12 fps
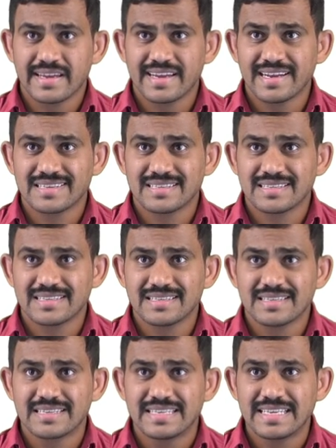at
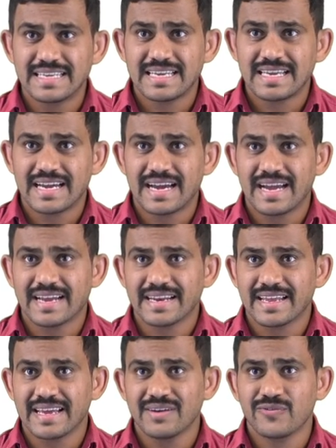D
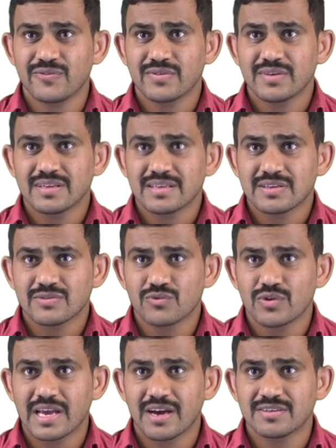and F
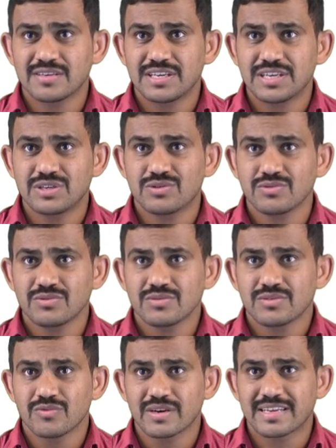we have D2
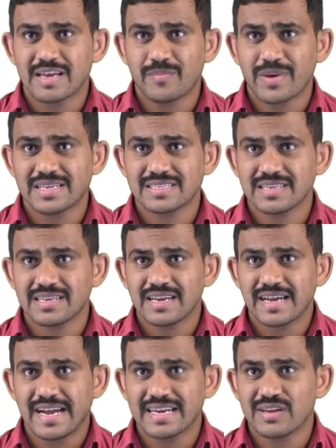one capacitor
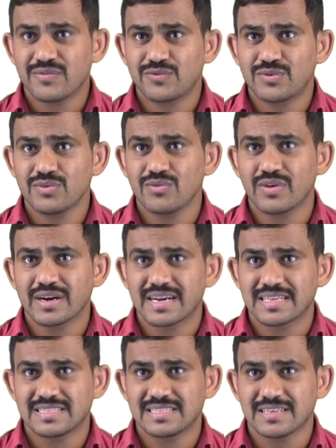and F2 one
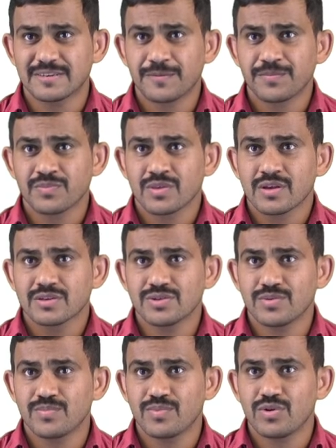resistor.
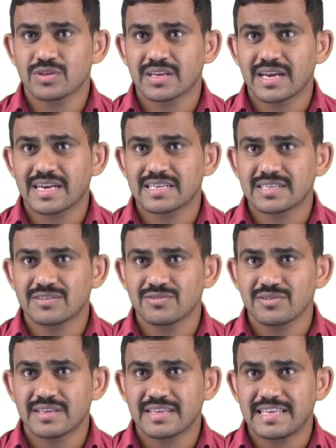So both connected
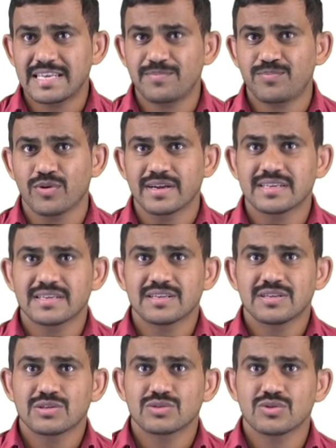to E point.
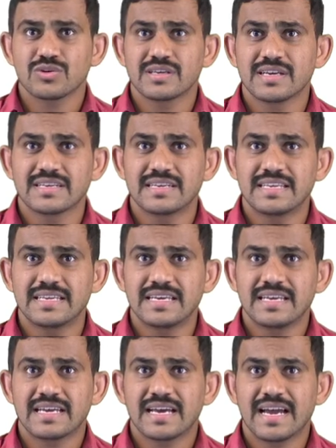So here
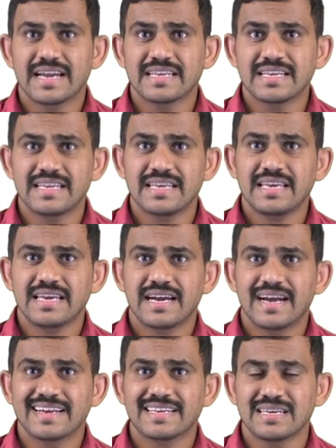D and E
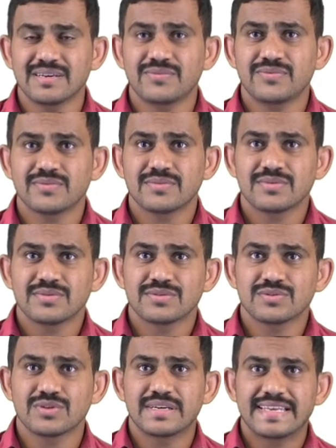and F.
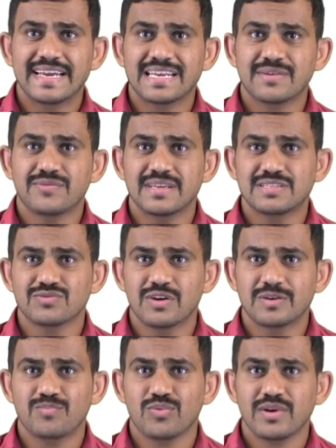So D and F is
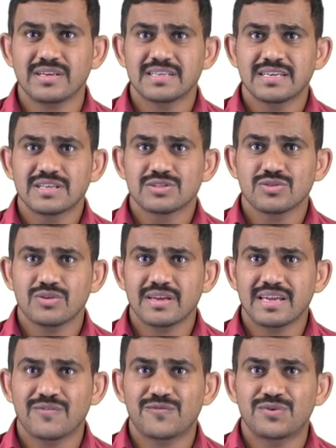one point. So
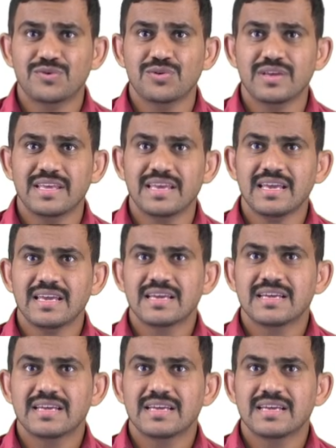F2E,